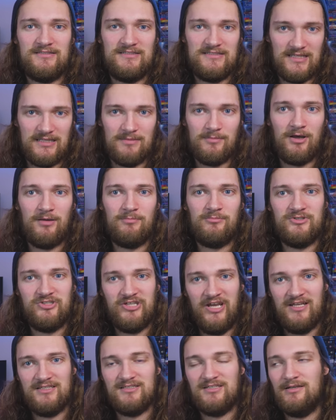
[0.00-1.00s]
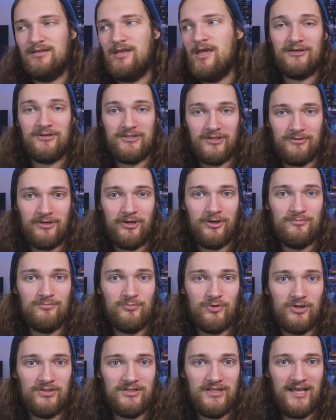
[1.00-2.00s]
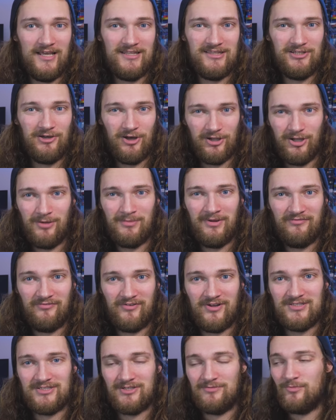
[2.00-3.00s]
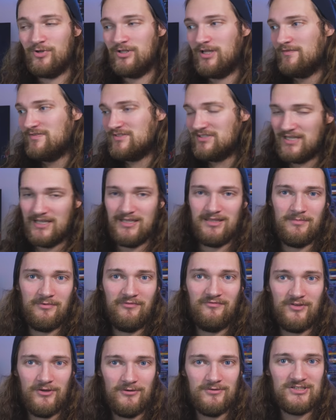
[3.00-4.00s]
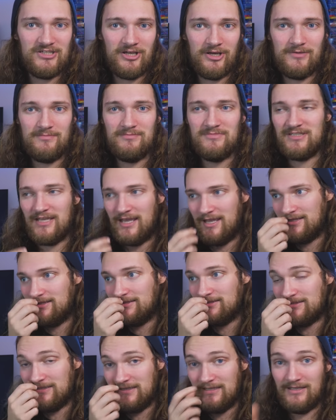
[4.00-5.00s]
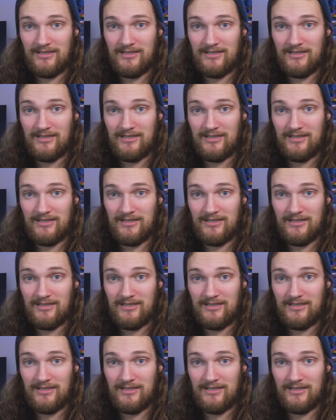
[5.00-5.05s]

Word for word: cinema projector? Now I don't own one and not a lot of my friends own one. I've seen them a few times and